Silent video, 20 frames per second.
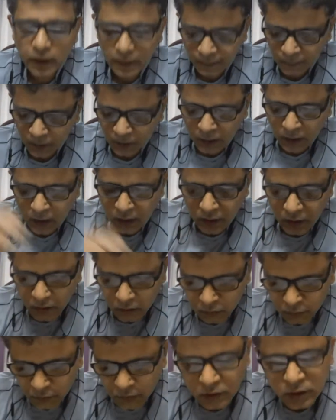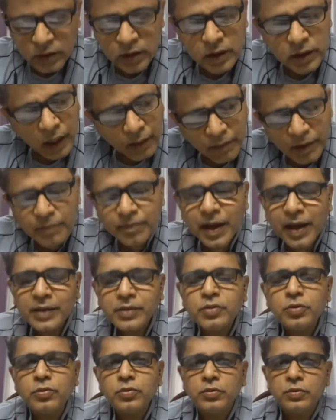Okay. Now, coming
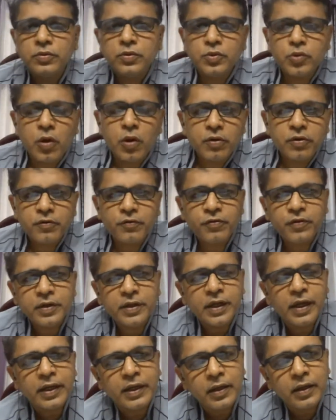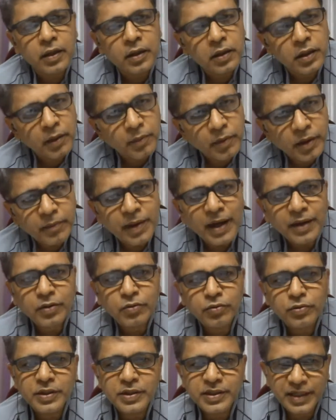back to geography and coming
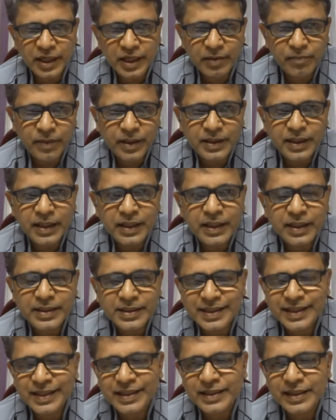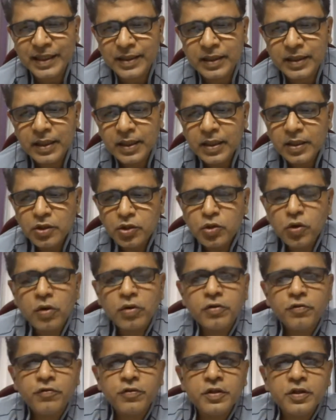back to the statement that I said, that
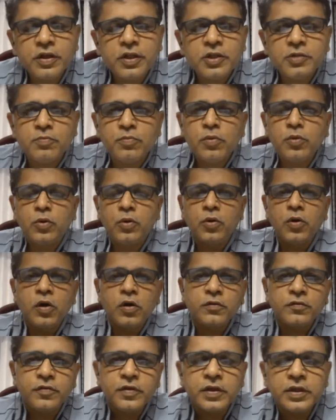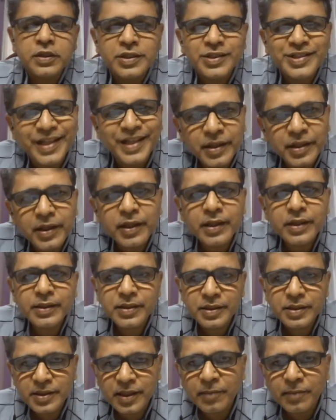geography is more of a
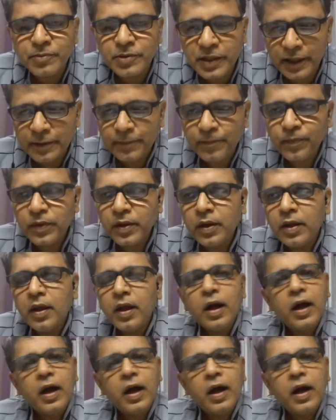generalist subject,